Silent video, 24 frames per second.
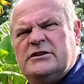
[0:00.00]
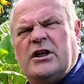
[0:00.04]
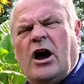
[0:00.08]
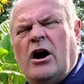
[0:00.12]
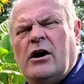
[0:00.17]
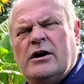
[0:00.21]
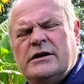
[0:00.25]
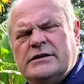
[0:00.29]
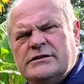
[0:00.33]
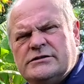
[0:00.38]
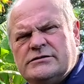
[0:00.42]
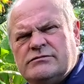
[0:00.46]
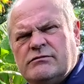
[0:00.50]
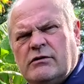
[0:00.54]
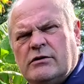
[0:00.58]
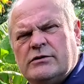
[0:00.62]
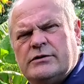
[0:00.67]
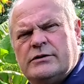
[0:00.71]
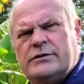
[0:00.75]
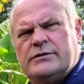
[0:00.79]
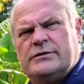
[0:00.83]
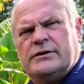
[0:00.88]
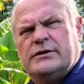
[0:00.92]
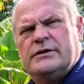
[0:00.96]
dyes
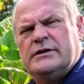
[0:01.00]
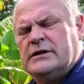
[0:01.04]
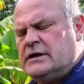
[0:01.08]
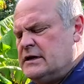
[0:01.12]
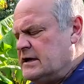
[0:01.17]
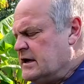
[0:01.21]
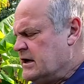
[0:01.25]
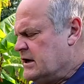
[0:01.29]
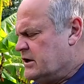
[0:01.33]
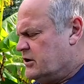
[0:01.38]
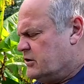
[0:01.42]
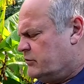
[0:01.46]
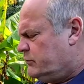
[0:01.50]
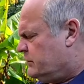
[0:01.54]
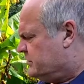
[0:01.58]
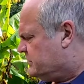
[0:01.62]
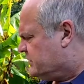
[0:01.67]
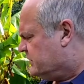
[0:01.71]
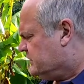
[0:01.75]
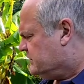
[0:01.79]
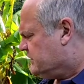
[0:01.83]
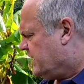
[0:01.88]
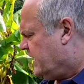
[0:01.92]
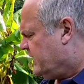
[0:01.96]
rather than, you always
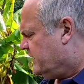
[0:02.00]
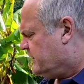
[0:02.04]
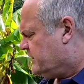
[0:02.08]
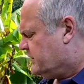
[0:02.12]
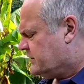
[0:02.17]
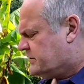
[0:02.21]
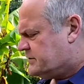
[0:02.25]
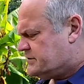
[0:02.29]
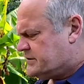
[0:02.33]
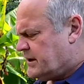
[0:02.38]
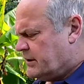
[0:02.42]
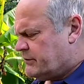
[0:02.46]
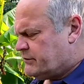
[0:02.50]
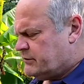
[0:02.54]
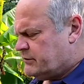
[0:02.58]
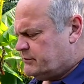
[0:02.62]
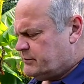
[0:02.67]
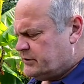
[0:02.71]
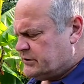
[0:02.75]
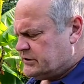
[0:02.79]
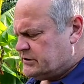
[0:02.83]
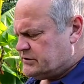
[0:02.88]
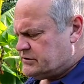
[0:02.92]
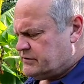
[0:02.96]
tell them
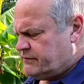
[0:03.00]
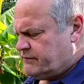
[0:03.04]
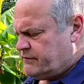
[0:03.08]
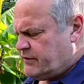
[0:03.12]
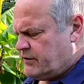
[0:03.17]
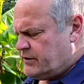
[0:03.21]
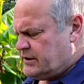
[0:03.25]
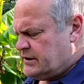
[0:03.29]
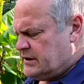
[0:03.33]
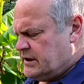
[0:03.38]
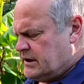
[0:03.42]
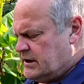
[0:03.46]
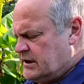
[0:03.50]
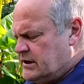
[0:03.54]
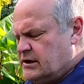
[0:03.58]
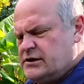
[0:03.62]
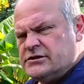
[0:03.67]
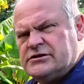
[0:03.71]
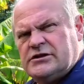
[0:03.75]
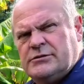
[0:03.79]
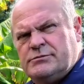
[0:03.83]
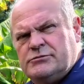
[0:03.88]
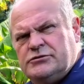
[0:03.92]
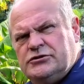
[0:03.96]
because they're very
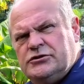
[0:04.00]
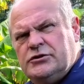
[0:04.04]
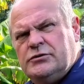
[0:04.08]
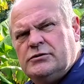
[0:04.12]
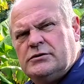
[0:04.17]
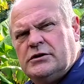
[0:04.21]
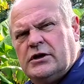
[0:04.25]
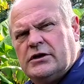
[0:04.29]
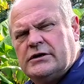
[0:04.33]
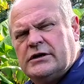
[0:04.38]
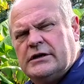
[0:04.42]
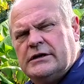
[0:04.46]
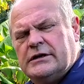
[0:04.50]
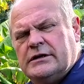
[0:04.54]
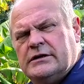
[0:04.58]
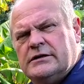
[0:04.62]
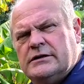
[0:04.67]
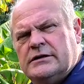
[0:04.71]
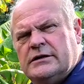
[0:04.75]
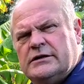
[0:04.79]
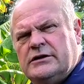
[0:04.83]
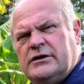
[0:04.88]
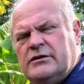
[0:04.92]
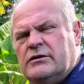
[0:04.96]
subdued looking.
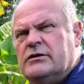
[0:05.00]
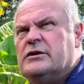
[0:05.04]
You